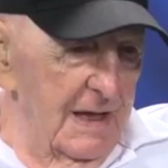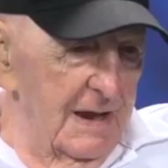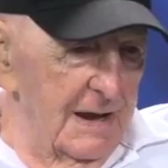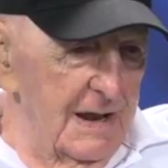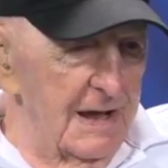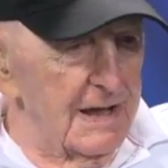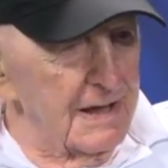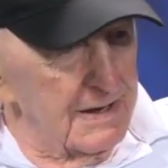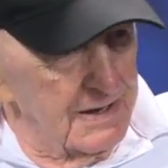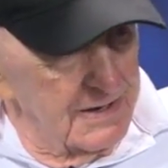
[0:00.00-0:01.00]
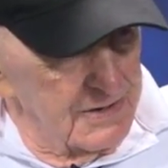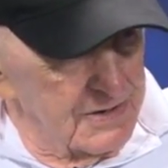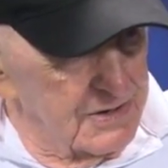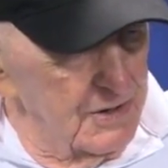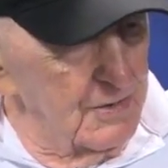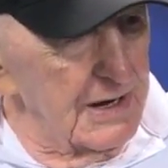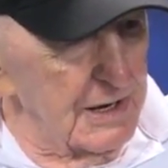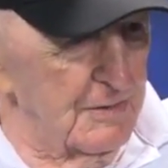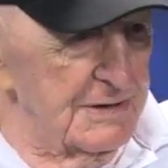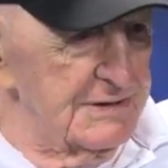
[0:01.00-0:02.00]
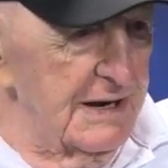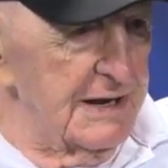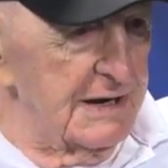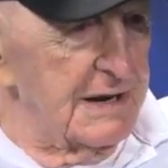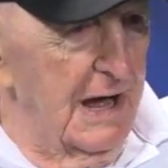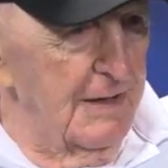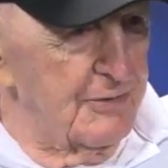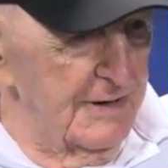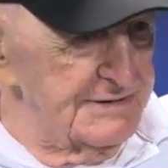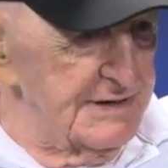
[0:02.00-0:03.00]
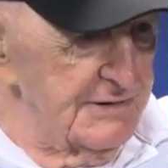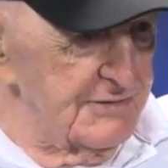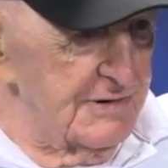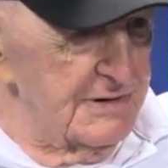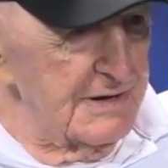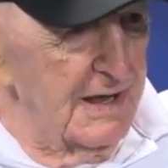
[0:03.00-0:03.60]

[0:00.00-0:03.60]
and two little ones at that time, three sisters.